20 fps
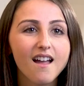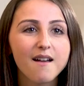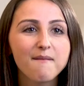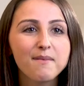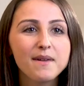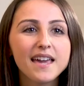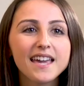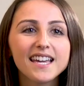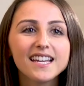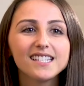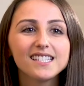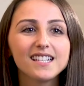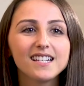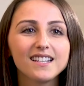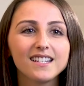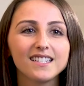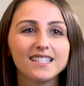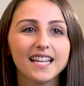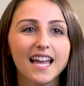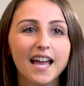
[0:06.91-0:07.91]
A PA is an
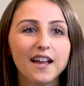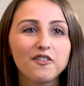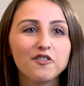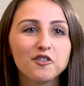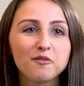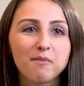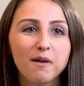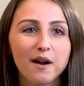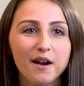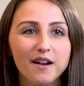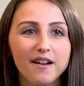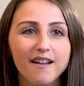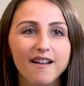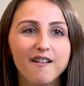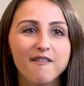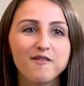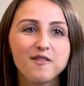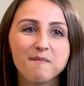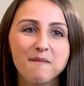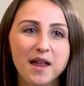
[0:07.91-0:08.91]
integral part
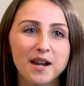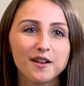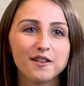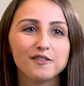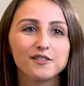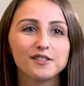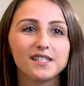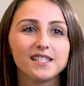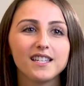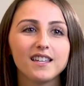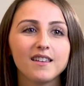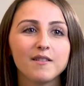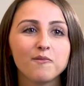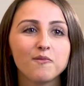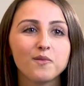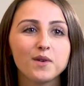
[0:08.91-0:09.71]
of the medical team.